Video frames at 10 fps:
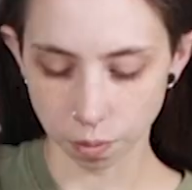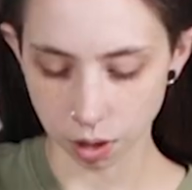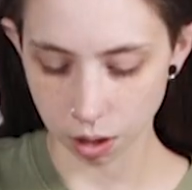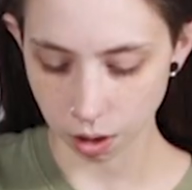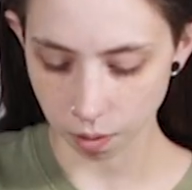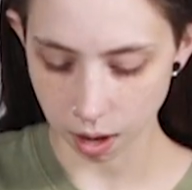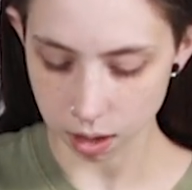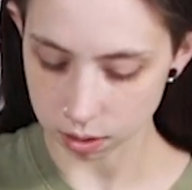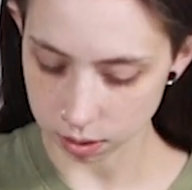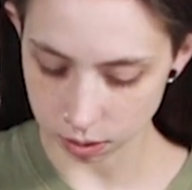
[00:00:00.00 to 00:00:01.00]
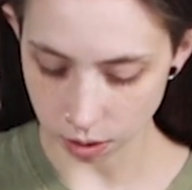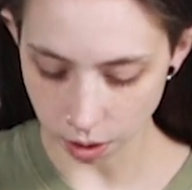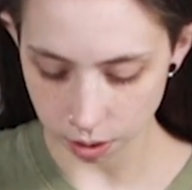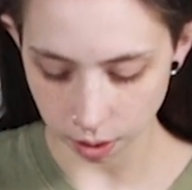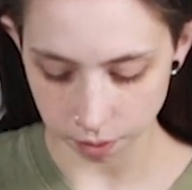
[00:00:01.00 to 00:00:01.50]
we're gonna go ahead and
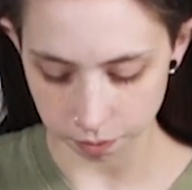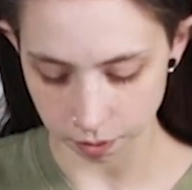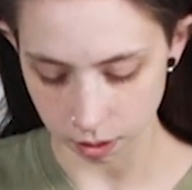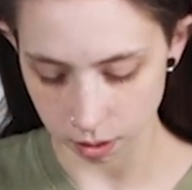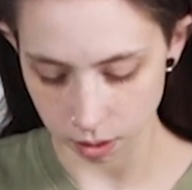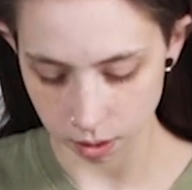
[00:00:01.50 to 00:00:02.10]
discard and feed.